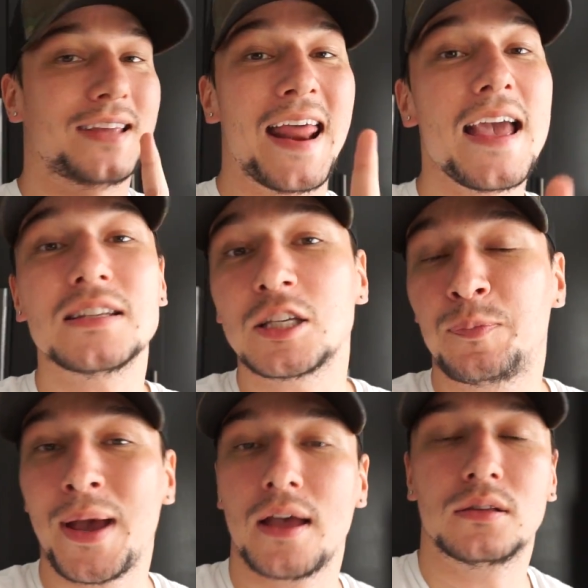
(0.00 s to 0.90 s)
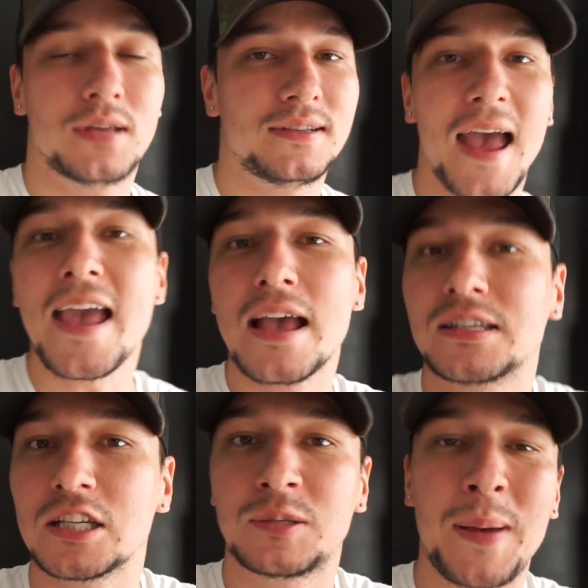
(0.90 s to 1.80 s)
Today is, a spe today
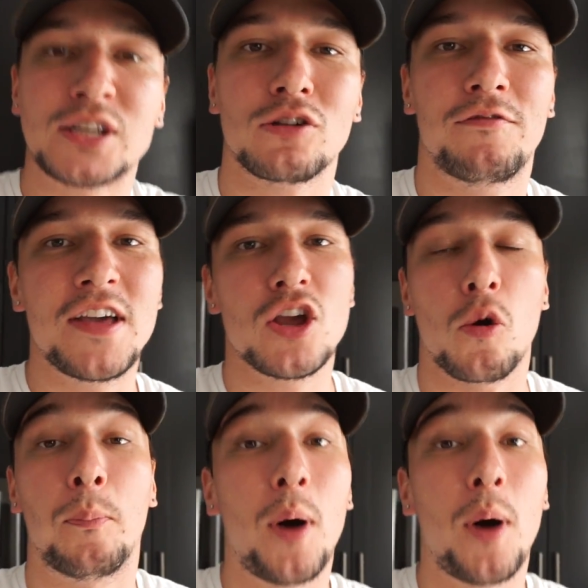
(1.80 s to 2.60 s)
is a special video,